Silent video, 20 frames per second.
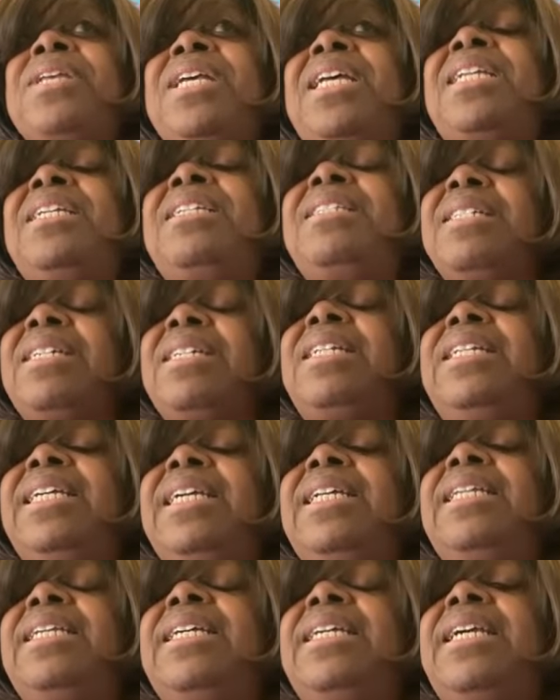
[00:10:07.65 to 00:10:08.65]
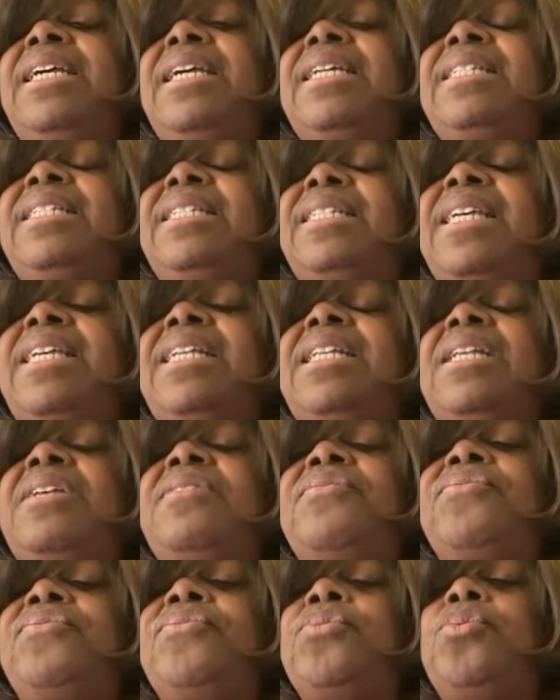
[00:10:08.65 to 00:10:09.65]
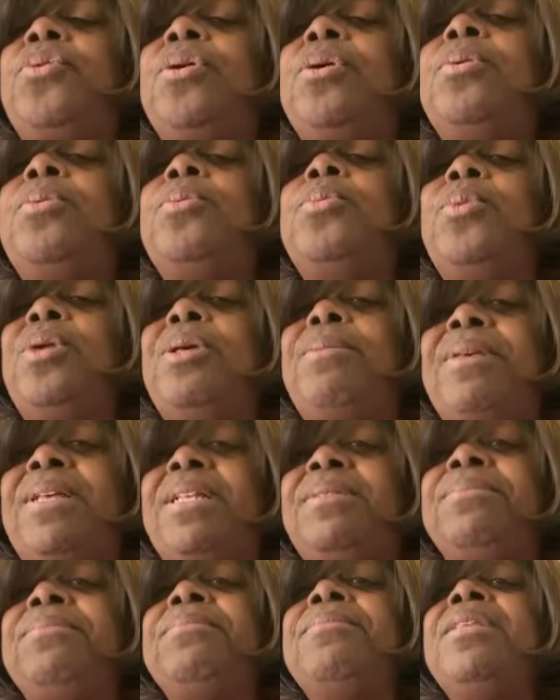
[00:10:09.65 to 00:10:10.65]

it is clearly intended for women